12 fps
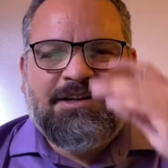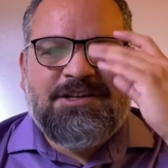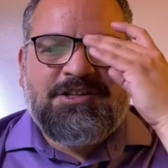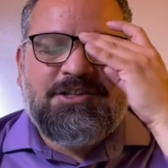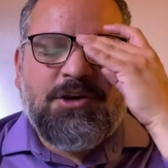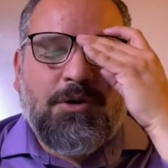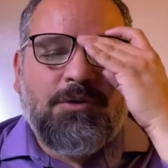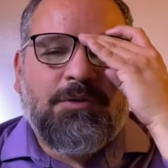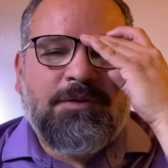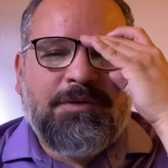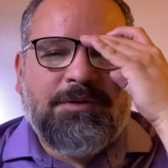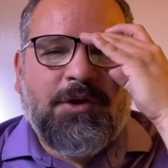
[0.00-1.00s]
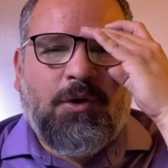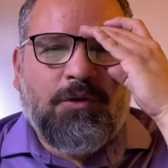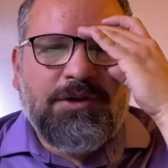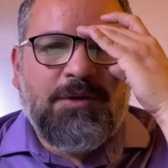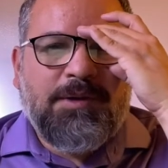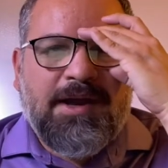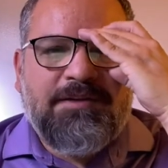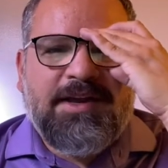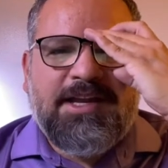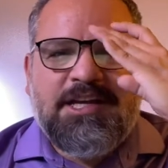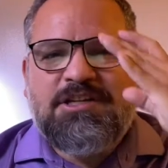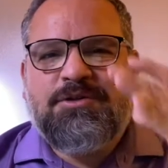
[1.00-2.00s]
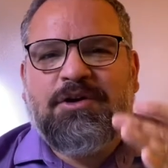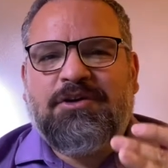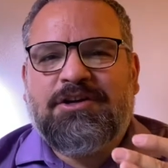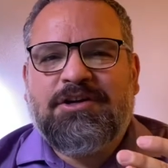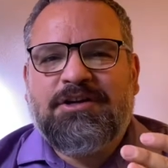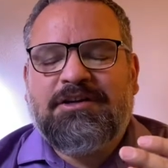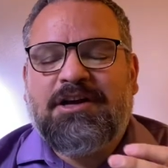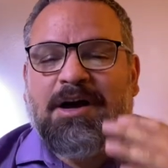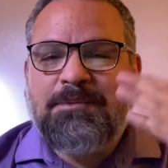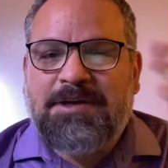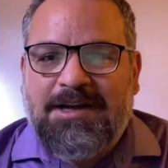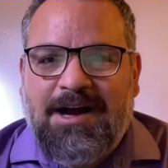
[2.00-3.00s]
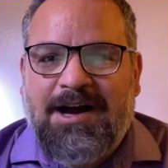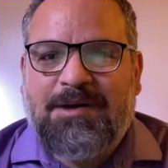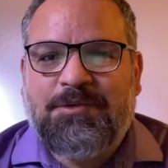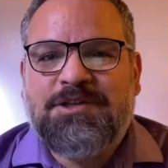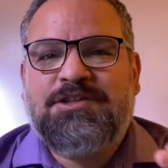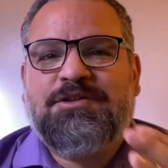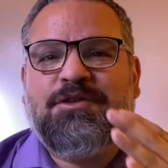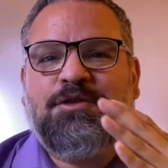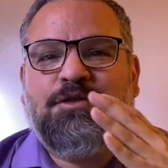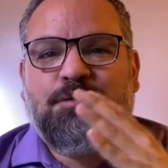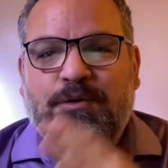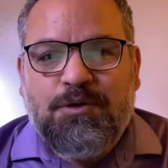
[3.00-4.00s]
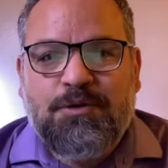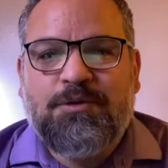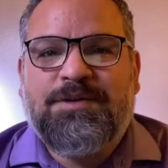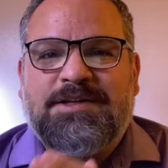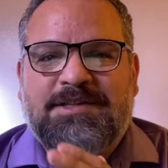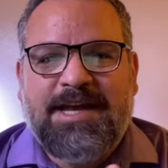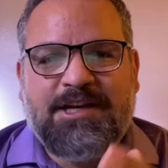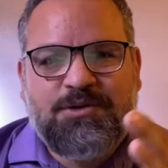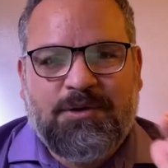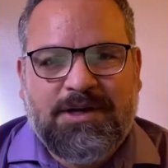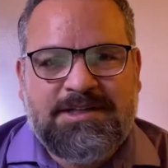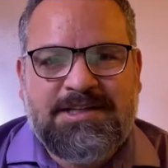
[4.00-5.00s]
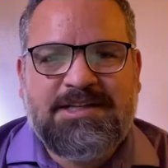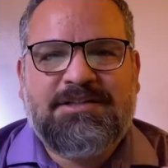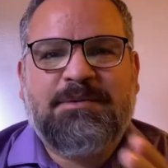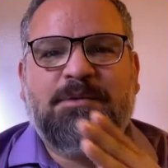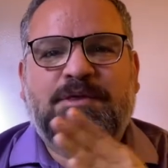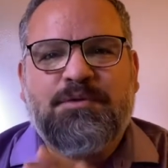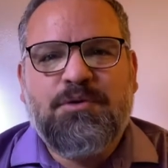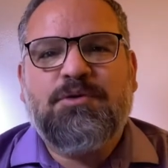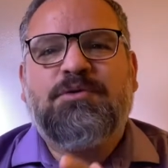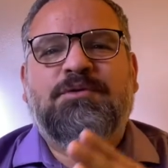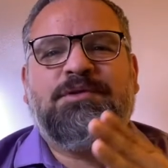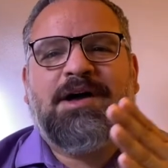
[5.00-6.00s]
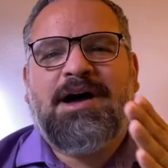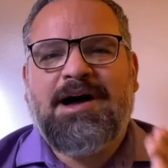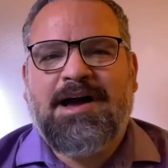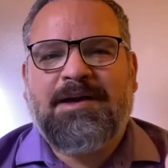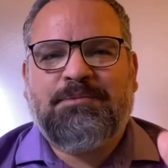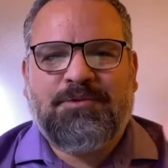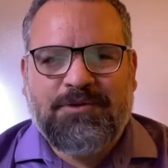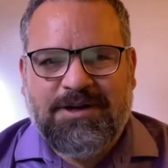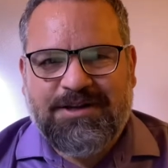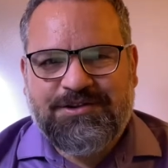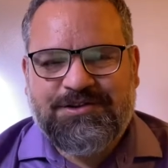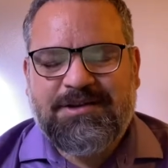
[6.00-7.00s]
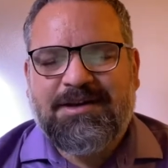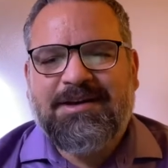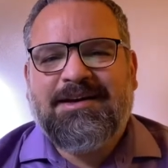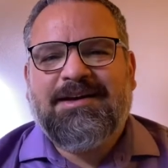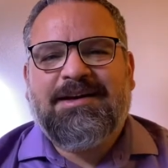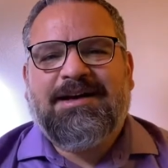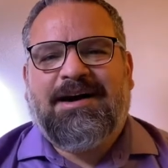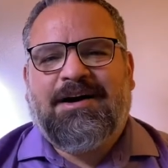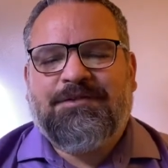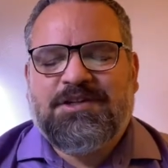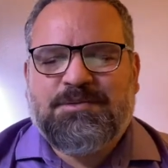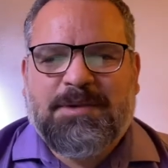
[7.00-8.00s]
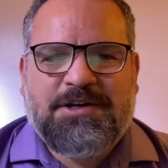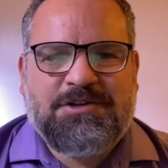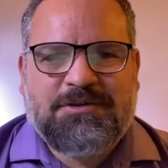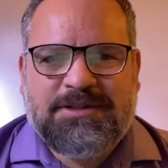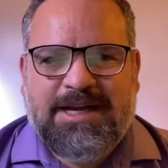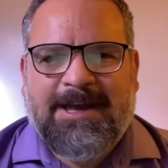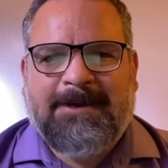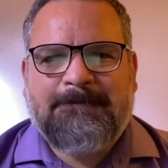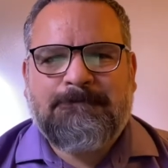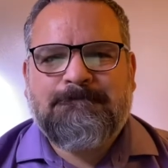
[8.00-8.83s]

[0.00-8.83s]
So the only way that Israel could come to God was through the sanctuary system, through the high priest on this special day.